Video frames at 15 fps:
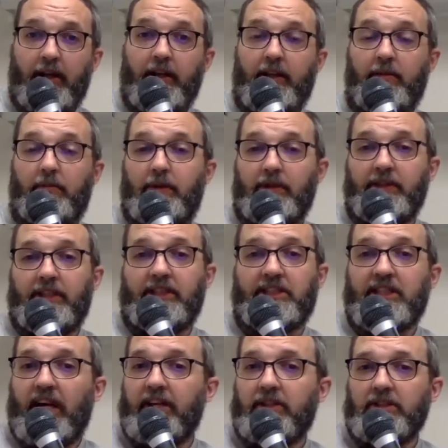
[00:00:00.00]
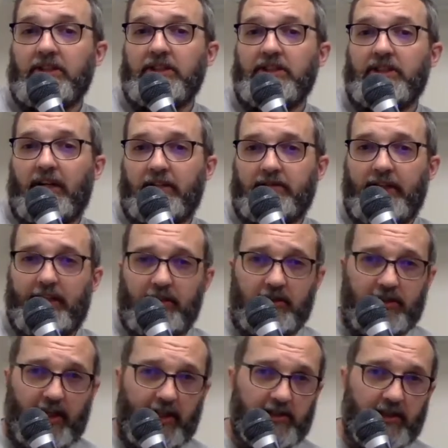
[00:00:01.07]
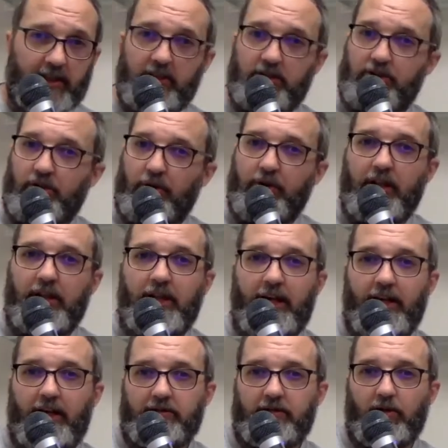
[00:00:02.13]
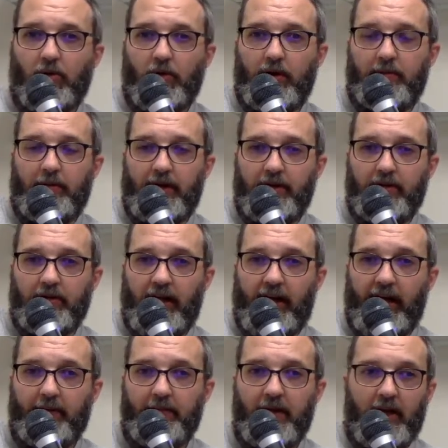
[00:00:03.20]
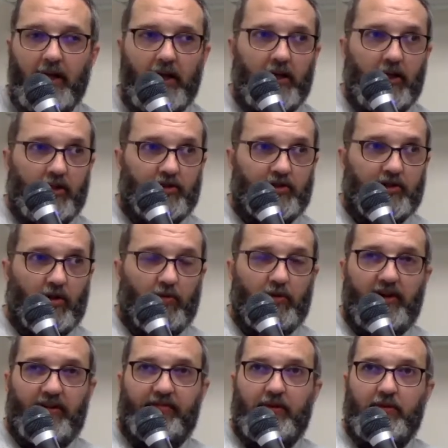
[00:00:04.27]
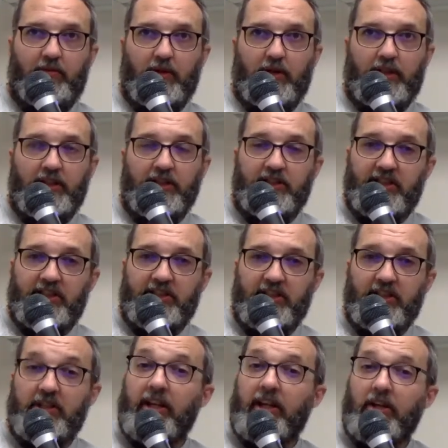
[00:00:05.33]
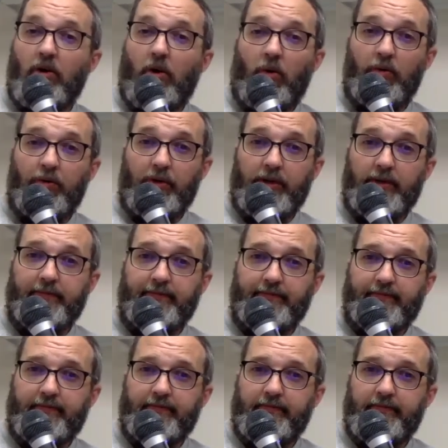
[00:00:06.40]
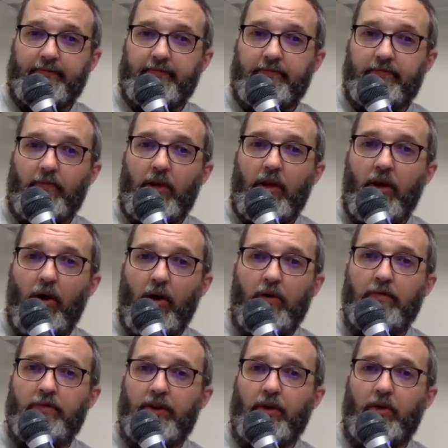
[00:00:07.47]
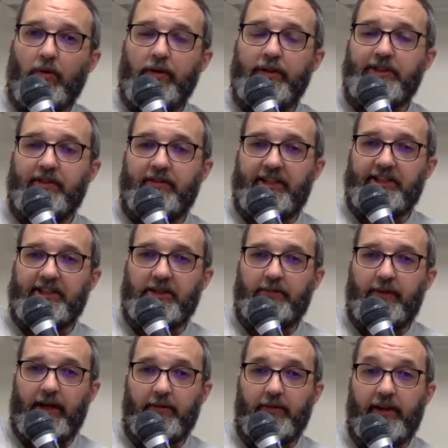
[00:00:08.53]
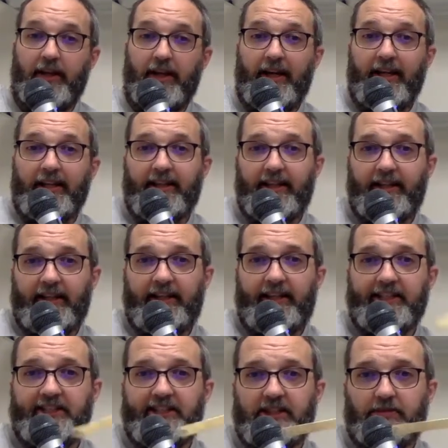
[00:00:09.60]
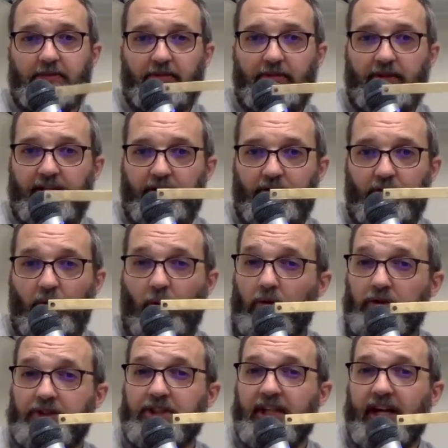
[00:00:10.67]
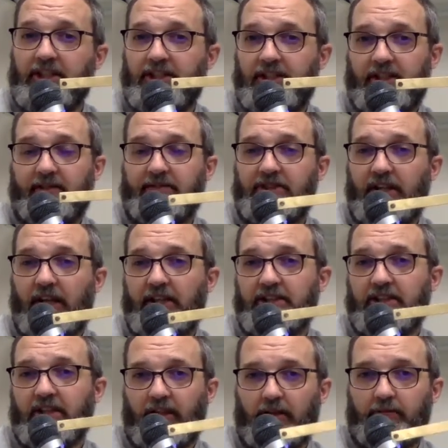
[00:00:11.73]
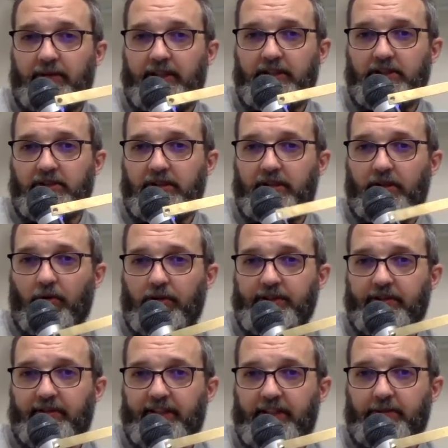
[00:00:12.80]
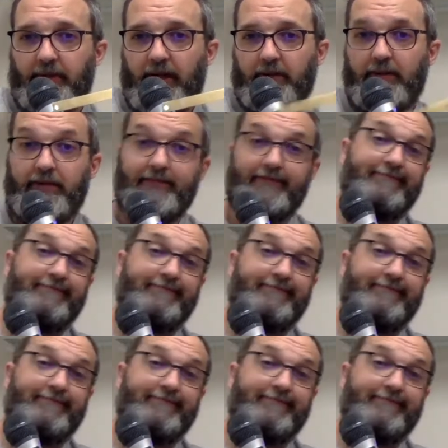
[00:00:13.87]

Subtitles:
The building cycles on a regular schedule. I can show you the data. I record it in my own lab. So what if it were consistently getting colder over the course of this experiment? Then the distance between the two holes is actually going to have changed a little bit during the course of the experiment.